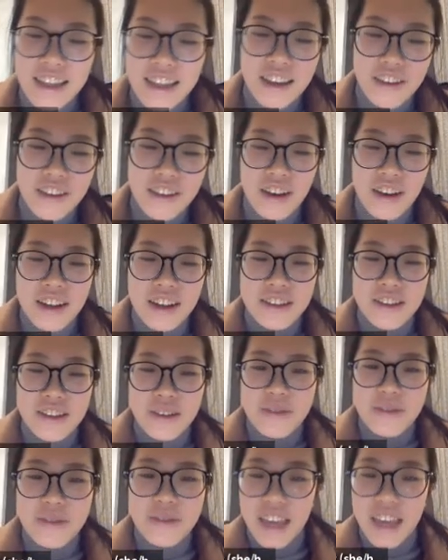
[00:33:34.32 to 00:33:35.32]
if I
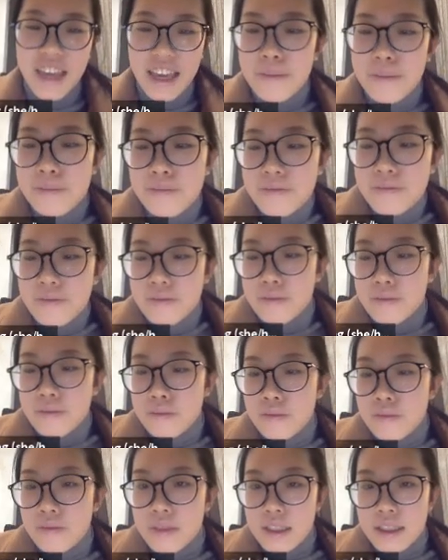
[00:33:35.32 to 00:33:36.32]
zoom in.
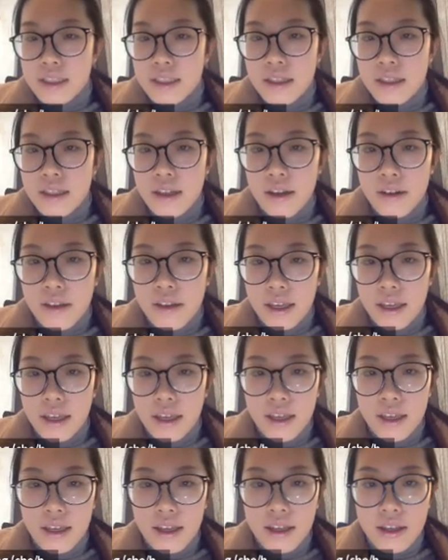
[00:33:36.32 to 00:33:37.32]

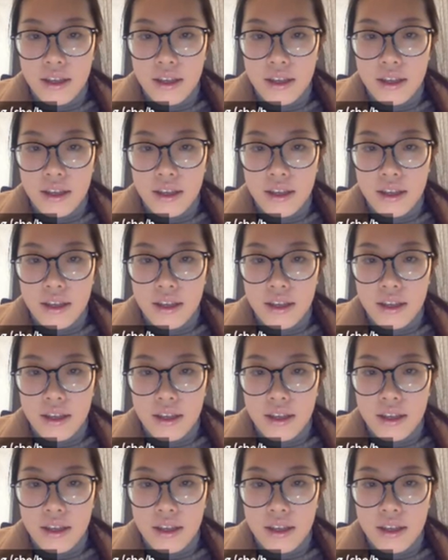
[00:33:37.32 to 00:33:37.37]
Okay.